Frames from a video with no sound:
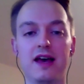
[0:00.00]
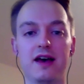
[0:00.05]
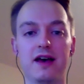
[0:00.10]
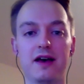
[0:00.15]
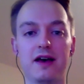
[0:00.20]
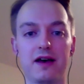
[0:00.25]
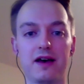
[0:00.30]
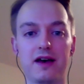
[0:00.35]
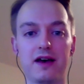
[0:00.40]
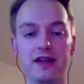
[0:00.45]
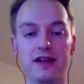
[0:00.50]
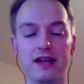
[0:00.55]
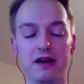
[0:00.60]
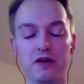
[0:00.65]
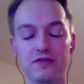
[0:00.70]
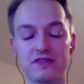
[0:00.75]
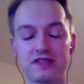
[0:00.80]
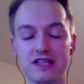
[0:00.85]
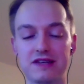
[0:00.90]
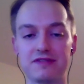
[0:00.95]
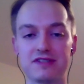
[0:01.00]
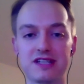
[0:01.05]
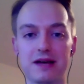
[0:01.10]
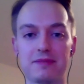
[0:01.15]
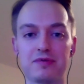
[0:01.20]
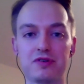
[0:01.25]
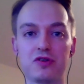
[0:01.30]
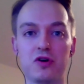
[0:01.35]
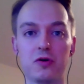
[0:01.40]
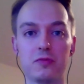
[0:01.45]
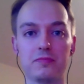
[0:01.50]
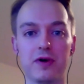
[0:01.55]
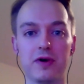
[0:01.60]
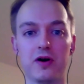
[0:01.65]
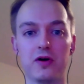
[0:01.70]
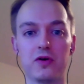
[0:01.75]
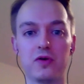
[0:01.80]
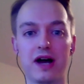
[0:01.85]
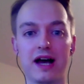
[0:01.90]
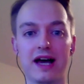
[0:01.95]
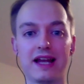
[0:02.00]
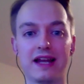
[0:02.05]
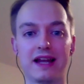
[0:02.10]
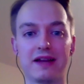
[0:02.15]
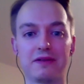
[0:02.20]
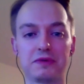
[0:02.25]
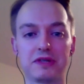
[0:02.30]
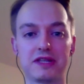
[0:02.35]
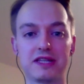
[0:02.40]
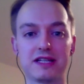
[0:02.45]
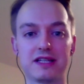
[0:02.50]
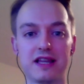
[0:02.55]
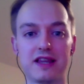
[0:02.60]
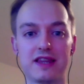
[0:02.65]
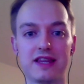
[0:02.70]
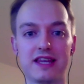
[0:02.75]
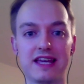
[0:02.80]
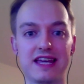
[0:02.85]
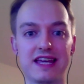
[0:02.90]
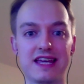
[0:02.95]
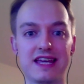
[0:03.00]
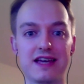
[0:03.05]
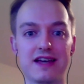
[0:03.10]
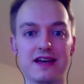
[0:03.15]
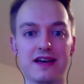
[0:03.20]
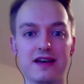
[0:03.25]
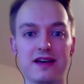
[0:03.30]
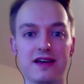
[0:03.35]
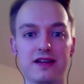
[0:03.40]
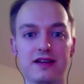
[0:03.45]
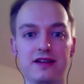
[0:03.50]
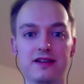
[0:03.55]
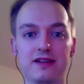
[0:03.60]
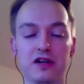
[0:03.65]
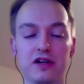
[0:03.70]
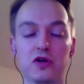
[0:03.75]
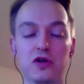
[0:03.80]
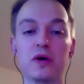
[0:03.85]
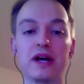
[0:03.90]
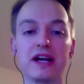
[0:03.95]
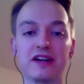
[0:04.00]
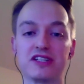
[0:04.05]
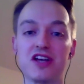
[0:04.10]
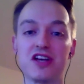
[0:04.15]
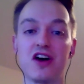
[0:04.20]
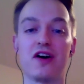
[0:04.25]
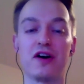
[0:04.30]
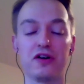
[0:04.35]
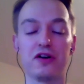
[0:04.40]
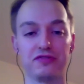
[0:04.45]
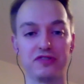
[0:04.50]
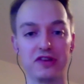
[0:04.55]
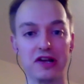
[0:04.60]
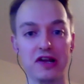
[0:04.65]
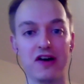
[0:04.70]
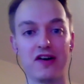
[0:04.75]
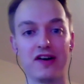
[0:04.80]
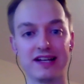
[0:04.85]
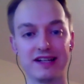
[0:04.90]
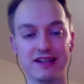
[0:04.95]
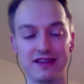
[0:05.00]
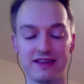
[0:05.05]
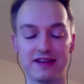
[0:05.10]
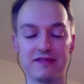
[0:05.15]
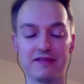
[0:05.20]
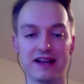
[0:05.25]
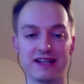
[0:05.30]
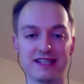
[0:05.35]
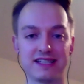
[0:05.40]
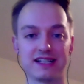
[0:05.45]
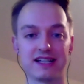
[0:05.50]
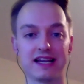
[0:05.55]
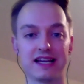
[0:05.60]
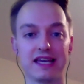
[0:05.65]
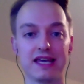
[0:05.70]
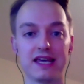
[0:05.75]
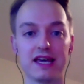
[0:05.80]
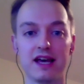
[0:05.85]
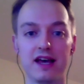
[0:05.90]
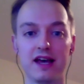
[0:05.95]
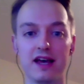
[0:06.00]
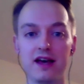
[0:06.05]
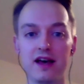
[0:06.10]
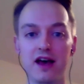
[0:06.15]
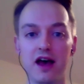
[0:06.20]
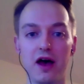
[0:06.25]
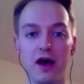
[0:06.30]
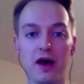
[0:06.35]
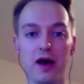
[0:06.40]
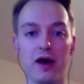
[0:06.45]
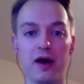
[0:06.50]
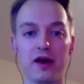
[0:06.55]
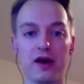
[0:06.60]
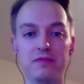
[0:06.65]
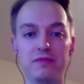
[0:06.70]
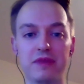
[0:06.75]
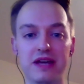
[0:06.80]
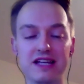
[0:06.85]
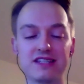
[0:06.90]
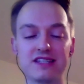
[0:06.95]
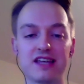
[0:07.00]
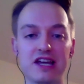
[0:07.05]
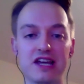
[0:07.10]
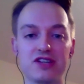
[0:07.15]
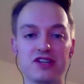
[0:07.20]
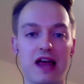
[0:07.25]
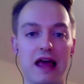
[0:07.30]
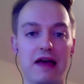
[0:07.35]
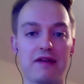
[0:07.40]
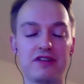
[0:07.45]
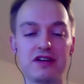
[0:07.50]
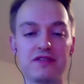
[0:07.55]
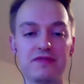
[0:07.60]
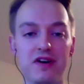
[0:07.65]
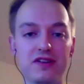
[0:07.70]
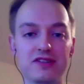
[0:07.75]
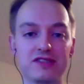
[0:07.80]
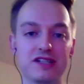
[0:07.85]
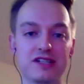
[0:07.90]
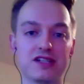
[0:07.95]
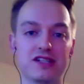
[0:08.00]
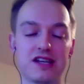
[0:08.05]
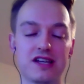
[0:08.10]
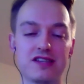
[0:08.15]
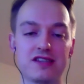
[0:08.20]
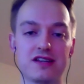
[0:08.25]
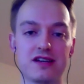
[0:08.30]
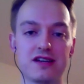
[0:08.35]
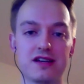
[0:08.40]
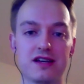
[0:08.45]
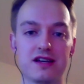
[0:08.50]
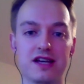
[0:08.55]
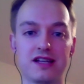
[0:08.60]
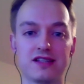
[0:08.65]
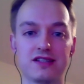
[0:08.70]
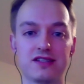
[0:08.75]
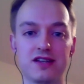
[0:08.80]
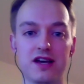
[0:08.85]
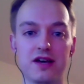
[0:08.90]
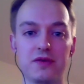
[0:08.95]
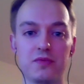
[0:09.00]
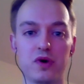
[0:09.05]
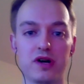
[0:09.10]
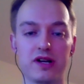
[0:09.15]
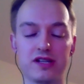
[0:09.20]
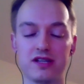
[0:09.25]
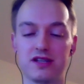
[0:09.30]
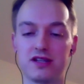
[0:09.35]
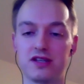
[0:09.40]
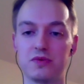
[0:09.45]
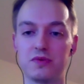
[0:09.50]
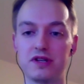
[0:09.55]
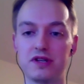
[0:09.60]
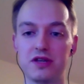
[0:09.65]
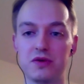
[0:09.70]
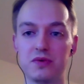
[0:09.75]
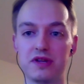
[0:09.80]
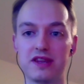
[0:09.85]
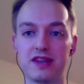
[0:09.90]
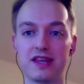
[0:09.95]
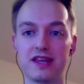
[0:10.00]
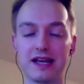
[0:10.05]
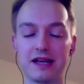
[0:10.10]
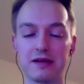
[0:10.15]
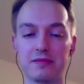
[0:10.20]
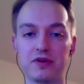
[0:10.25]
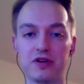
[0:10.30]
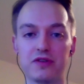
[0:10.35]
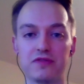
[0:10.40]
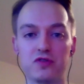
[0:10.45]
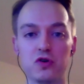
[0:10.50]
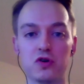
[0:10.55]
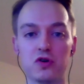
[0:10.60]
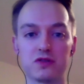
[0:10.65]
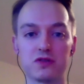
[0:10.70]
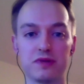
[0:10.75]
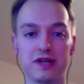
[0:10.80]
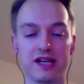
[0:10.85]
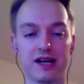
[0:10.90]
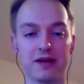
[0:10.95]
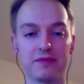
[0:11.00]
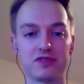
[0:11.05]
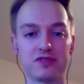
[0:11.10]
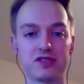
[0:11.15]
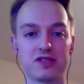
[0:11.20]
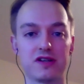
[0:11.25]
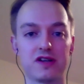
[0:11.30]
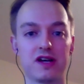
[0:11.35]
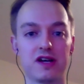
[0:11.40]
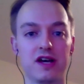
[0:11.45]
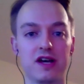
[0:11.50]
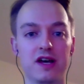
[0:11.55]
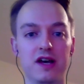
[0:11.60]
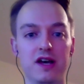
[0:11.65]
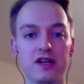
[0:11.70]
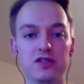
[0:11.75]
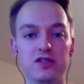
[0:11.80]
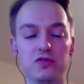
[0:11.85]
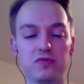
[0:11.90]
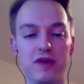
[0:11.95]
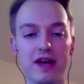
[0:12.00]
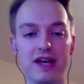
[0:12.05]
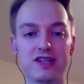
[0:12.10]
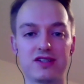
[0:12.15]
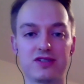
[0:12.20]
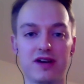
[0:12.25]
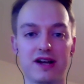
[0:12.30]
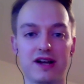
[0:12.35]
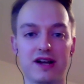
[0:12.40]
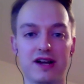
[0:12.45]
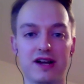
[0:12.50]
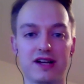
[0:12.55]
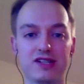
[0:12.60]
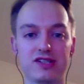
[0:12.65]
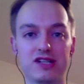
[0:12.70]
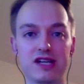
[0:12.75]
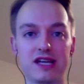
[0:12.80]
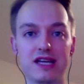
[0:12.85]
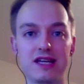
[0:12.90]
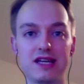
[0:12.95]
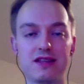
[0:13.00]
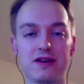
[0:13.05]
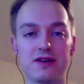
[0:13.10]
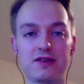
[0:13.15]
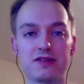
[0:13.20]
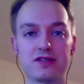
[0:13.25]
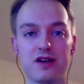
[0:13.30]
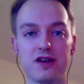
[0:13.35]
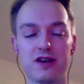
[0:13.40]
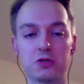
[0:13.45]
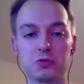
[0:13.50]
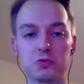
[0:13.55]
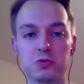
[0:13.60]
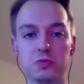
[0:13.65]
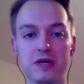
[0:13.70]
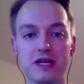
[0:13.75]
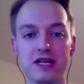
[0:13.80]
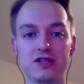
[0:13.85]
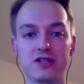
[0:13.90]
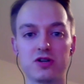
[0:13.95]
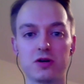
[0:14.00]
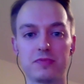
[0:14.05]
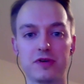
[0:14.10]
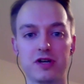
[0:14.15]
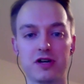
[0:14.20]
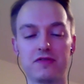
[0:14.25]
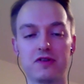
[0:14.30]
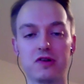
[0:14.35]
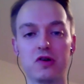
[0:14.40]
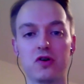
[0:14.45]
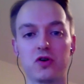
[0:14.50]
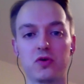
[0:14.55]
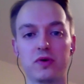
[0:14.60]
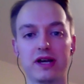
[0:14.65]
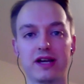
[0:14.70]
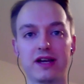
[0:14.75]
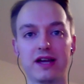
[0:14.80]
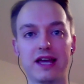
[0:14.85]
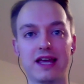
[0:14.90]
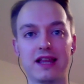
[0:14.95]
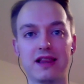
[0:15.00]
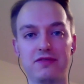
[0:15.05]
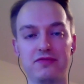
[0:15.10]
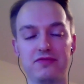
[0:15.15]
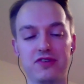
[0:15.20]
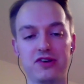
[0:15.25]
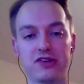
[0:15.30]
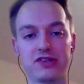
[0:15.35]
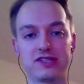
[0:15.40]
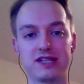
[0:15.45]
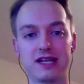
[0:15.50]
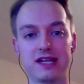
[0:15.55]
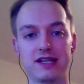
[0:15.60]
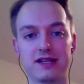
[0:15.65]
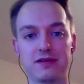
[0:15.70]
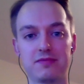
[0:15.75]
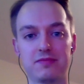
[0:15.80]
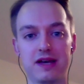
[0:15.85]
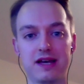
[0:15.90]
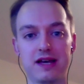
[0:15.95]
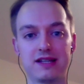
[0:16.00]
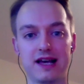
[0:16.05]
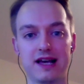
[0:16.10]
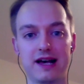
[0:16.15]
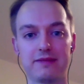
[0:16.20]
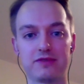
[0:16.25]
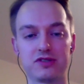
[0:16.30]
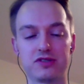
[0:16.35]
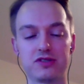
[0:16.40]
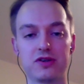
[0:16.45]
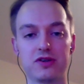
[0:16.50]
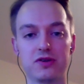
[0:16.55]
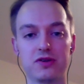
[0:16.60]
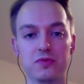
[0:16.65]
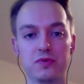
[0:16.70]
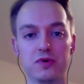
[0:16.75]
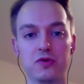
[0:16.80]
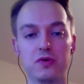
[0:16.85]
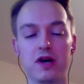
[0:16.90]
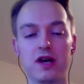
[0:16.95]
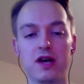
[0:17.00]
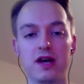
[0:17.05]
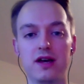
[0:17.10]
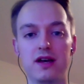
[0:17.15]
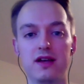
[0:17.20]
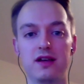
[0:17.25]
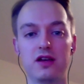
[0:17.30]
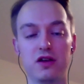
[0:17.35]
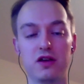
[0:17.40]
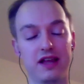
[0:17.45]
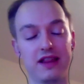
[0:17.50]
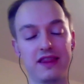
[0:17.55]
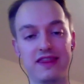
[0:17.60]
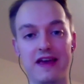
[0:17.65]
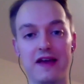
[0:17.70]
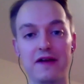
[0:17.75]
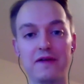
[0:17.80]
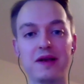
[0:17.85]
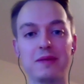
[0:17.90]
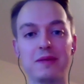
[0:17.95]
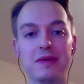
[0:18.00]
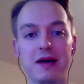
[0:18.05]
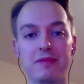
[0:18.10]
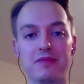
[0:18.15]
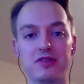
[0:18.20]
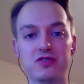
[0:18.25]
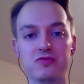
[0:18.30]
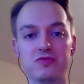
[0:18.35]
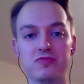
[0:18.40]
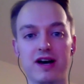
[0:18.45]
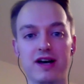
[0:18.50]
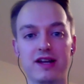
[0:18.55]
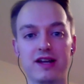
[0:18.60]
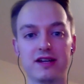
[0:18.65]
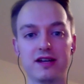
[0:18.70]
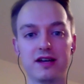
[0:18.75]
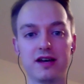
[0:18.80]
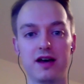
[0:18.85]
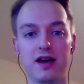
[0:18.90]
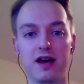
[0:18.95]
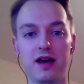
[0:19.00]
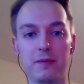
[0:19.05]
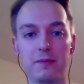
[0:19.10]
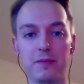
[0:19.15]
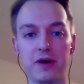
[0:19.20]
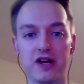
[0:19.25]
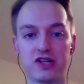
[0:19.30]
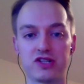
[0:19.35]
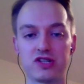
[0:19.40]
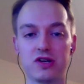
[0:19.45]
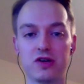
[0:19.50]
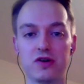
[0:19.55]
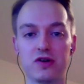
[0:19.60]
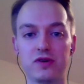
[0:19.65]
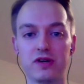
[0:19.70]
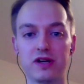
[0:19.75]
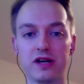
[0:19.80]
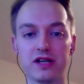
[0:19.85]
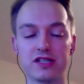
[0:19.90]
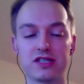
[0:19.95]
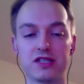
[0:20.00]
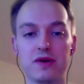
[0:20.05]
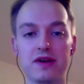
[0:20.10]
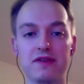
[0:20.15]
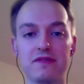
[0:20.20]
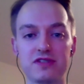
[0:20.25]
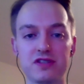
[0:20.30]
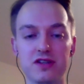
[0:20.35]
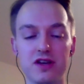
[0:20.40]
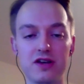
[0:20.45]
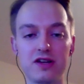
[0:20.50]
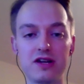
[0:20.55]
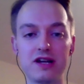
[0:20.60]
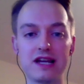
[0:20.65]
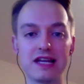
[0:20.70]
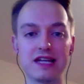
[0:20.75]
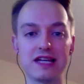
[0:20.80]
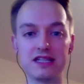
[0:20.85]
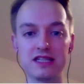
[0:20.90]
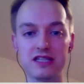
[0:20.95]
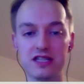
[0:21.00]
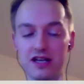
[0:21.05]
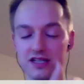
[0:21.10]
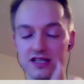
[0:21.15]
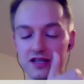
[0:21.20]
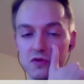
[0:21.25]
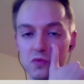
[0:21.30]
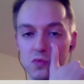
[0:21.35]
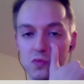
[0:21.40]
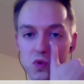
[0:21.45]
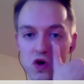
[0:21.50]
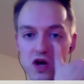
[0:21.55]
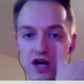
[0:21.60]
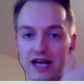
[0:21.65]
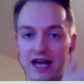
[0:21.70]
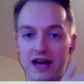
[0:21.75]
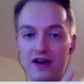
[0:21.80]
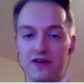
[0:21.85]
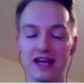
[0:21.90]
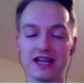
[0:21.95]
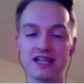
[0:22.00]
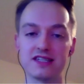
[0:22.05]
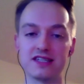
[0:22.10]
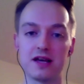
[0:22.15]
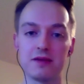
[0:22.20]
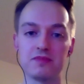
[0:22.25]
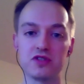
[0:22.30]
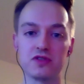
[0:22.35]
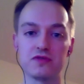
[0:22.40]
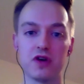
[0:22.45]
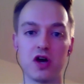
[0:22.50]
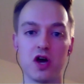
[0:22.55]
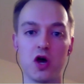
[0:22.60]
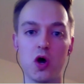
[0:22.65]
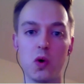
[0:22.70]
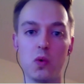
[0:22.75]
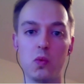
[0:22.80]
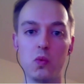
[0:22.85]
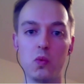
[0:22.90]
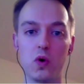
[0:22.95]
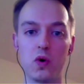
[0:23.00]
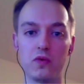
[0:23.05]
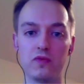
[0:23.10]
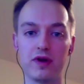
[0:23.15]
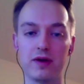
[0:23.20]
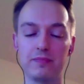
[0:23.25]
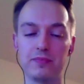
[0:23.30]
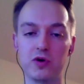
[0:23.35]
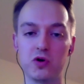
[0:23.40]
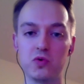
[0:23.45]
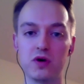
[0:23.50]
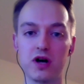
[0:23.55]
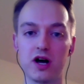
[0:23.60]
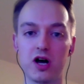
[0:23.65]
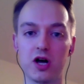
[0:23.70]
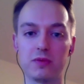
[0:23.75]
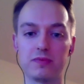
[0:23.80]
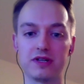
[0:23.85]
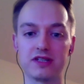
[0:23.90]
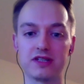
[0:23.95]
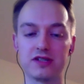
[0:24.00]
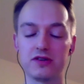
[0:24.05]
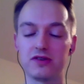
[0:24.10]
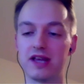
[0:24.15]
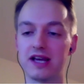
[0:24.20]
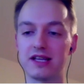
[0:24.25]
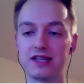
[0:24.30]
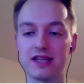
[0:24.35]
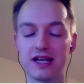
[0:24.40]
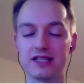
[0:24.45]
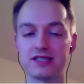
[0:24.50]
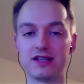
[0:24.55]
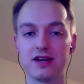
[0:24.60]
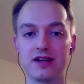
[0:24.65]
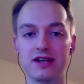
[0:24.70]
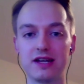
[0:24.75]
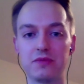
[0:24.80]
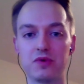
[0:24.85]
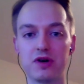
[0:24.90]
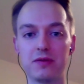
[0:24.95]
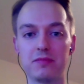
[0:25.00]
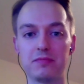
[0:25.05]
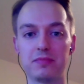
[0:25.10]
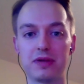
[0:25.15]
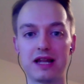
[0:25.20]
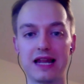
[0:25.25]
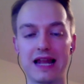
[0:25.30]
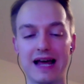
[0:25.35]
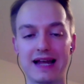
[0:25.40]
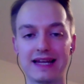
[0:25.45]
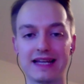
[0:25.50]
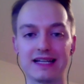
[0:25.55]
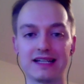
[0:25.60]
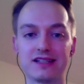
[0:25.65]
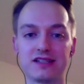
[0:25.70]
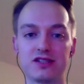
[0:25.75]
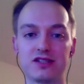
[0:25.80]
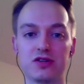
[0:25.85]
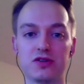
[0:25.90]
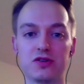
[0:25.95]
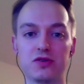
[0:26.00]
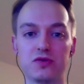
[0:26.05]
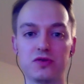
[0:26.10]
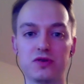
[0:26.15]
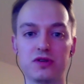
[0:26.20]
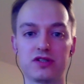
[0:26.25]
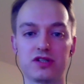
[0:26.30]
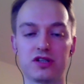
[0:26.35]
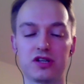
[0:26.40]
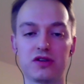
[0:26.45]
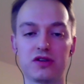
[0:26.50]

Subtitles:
Now, obviously, Verstappen on pole and the quicker tyre off the line, theoretically, means that he should have an advantage into turn 1, you would think. But of course, when it comes to race strategy, those tyres will be dropping off a lot quicker in the first stint compared to Hamilton, who will, in theory, be able to run much longer. So it certainly doesn't work out in terms of what Red Bull were hoping to. They certainly weren't planning to